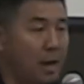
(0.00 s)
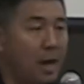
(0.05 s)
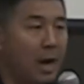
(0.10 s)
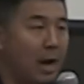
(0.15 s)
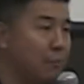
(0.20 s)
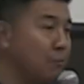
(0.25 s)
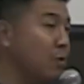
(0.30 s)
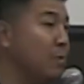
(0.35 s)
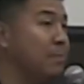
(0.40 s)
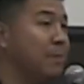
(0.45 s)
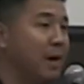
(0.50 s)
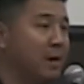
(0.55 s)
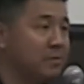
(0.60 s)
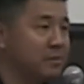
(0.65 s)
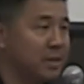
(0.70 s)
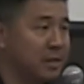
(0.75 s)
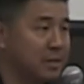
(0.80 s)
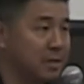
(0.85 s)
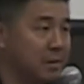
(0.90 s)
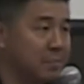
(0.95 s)
I run
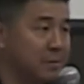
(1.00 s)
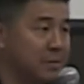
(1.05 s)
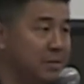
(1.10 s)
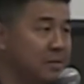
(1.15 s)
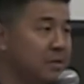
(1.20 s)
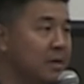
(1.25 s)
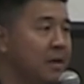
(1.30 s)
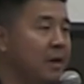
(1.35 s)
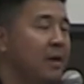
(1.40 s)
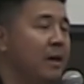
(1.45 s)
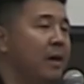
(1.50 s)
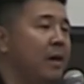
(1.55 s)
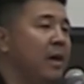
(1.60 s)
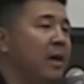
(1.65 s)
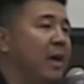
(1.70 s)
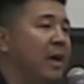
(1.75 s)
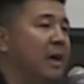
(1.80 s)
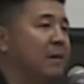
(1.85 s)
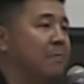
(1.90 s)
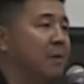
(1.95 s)
biotech companies,
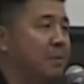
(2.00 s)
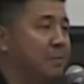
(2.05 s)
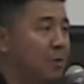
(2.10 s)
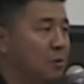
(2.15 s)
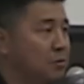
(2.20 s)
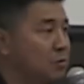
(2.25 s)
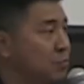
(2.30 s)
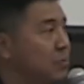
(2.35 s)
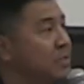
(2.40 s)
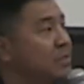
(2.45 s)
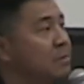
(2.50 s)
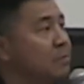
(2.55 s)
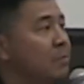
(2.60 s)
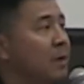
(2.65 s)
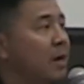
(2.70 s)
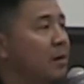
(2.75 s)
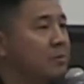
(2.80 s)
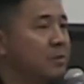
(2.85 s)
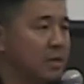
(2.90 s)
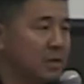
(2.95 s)
and my most recent
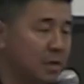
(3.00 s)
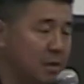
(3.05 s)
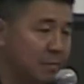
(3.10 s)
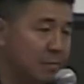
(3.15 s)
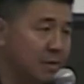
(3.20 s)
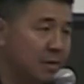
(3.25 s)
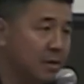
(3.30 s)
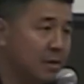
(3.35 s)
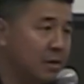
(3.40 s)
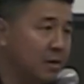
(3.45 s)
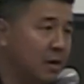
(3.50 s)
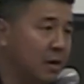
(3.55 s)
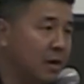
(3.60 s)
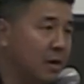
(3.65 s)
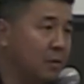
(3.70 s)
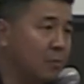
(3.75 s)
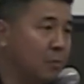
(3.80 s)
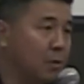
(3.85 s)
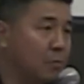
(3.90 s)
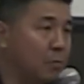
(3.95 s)
biotech company,
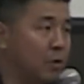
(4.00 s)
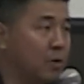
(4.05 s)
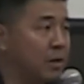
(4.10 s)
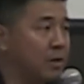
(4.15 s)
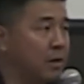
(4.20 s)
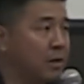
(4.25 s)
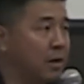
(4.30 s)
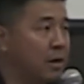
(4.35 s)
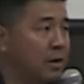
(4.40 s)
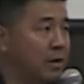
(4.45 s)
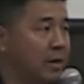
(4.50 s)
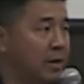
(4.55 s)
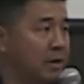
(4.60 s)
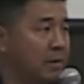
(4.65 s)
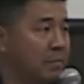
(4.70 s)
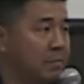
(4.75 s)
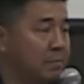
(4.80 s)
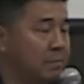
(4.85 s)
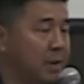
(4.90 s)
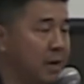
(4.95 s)
uh, we're working on
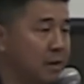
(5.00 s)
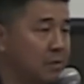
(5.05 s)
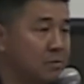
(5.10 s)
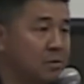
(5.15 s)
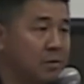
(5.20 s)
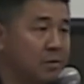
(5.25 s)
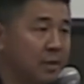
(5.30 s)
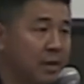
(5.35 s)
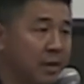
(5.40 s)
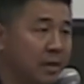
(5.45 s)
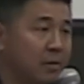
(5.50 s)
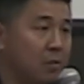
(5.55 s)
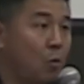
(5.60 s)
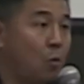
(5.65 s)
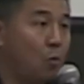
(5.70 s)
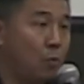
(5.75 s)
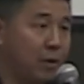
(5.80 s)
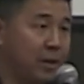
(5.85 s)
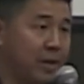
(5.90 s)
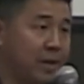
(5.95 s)
a biosynthetic
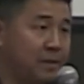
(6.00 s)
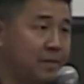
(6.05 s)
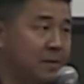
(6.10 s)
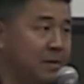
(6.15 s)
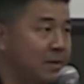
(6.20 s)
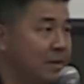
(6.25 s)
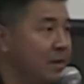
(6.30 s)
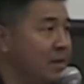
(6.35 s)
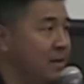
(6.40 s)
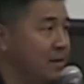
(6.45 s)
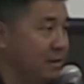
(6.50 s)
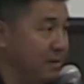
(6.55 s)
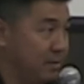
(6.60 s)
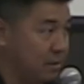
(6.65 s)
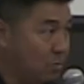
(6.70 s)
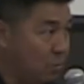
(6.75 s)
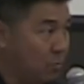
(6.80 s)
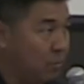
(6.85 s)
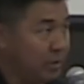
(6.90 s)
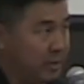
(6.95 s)
cornea. Now, the
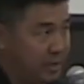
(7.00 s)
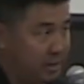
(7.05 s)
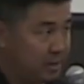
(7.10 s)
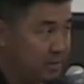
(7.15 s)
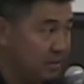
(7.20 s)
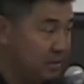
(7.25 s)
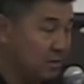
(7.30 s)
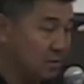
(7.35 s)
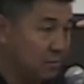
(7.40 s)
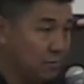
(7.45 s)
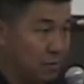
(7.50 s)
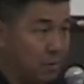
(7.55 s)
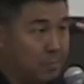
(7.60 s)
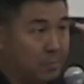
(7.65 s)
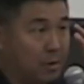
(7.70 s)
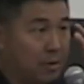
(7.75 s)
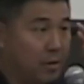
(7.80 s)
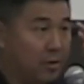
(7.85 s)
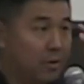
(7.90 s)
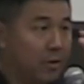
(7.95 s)
cornea is the front
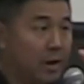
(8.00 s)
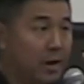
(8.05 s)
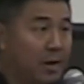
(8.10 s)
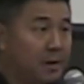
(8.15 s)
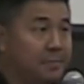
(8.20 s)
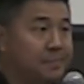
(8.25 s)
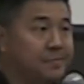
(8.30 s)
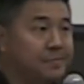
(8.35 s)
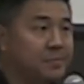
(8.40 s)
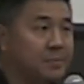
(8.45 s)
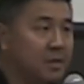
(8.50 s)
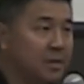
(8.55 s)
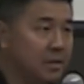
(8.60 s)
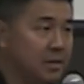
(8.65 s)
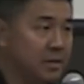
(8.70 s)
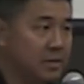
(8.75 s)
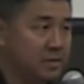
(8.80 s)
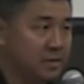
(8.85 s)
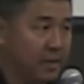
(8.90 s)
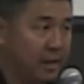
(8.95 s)
part of your eye.
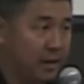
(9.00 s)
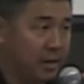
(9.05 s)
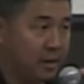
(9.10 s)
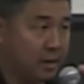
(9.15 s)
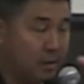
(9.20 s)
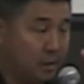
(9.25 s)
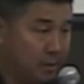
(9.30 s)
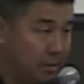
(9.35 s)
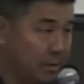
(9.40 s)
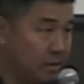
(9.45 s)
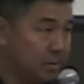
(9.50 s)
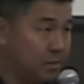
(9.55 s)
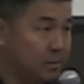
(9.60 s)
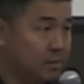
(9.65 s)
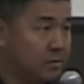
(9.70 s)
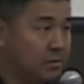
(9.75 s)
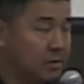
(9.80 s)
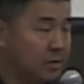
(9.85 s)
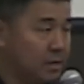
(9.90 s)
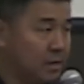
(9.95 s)
It is a
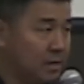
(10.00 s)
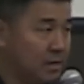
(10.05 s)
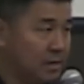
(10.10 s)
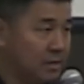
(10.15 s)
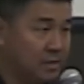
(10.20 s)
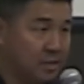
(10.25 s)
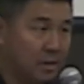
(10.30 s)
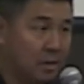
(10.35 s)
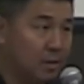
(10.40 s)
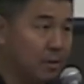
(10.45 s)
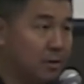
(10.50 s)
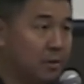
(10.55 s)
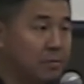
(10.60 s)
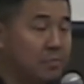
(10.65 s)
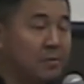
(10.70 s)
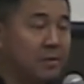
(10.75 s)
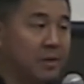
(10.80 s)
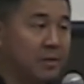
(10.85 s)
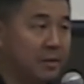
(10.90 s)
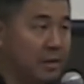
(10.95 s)
clear, uh, it's the clear
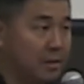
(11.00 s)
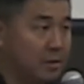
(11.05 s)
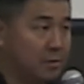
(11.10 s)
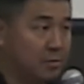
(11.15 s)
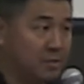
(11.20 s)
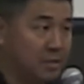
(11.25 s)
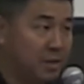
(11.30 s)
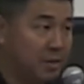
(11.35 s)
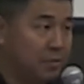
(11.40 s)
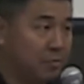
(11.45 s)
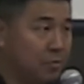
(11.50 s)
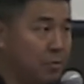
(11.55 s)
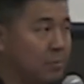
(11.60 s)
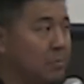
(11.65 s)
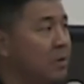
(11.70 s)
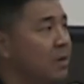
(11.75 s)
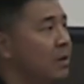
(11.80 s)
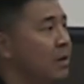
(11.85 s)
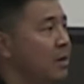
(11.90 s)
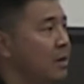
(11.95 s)
thing that you see through.
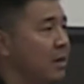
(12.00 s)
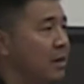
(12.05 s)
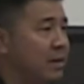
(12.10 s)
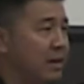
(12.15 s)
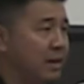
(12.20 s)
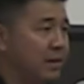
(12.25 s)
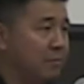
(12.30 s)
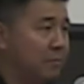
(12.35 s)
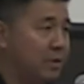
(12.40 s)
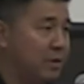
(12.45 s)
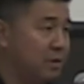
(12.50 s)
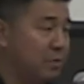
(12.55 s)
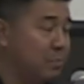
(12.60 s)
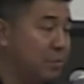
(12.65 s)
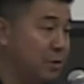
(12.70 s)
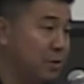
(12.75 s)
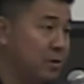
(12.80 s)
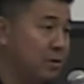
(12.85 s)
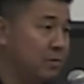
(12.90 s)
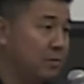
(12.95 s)
And when you
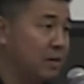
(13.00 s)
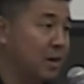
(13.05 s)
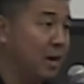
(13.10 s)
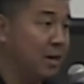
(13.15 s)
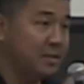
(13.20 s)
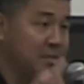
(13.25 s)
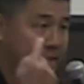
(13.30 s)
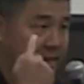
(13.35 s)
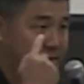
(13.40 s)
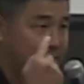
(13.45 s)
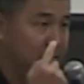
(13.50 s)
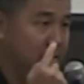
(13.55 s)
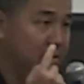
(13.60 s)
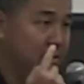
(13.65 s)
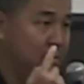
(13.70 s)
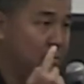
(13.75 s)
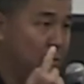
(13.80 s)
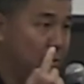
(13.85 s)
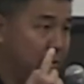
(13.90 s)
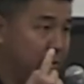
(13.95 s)
put your contacts in in
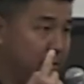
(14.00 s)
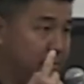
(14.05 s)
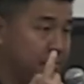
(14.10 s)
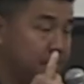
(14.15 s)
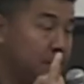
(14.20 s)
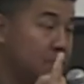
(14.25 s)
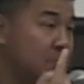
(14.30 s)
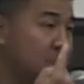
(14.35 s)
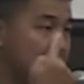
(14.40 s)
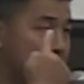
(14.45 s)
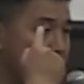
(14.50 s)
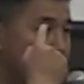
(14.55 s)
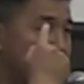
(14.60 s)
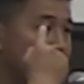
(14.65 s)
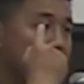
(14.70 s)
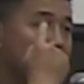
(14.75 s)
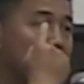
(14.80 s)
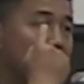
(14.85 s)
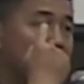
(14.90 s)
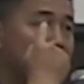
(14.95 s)
the morning, you
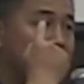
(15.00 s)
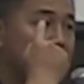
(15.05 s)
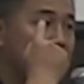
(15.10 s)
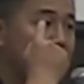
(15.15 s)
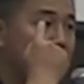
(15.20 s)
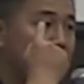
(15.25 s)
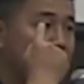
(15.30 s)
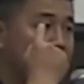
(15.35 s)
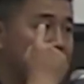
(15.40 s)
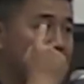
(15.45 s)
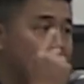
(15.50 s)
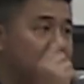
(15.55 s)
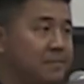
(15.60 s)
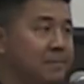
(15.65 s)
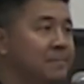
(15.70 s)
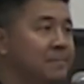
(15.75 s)
are touching your cornea.